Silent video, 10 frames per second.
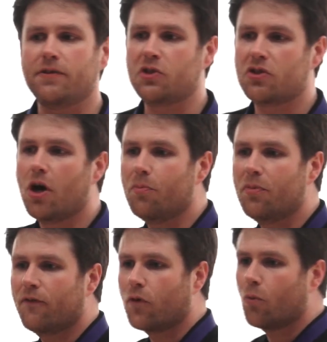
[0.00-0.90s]
of
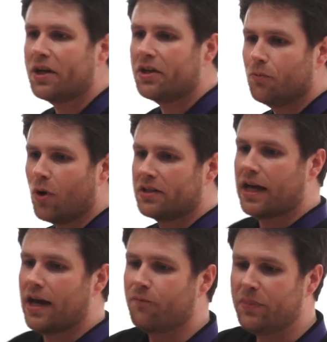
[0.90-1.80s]
scope for what you want to
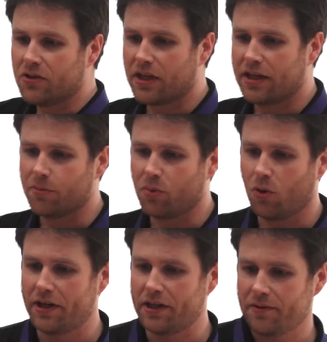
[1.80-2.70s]
have built and
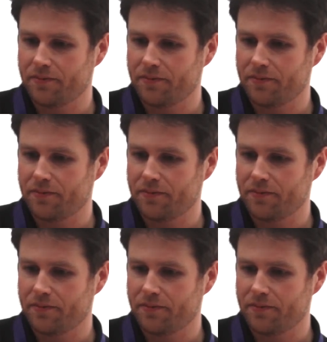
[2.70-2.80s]
deployed.